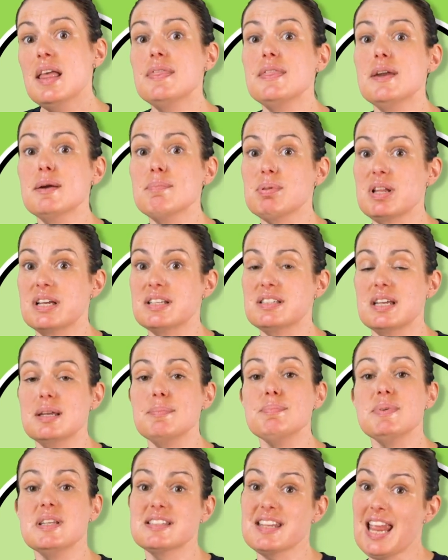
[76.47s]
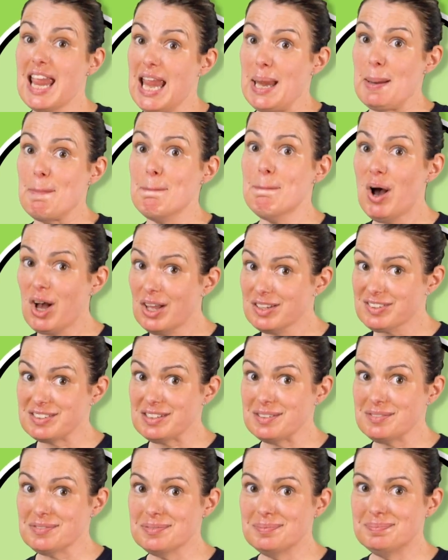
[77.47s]
their blood type is A
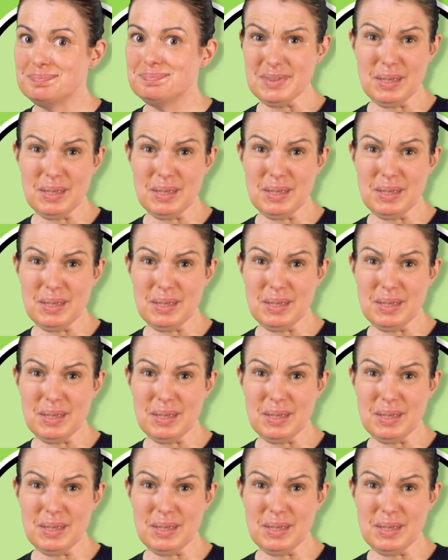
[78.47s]
positive.